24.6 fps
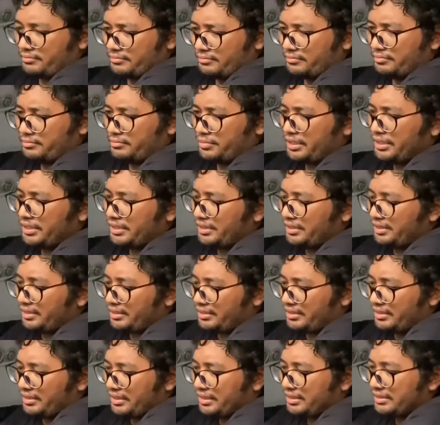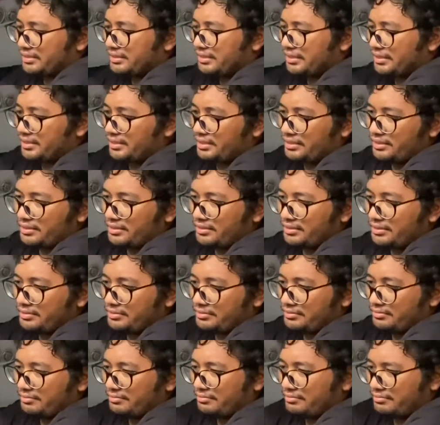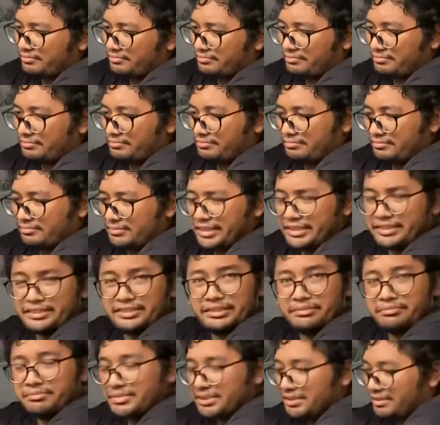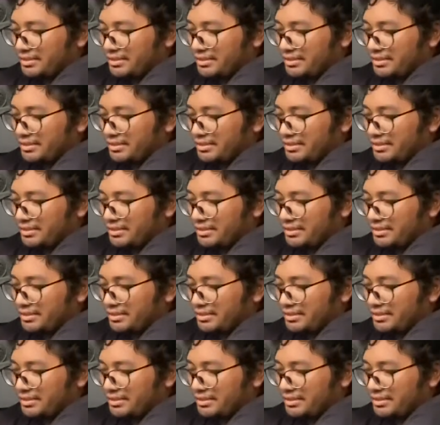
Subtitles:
pretty easy, it seems.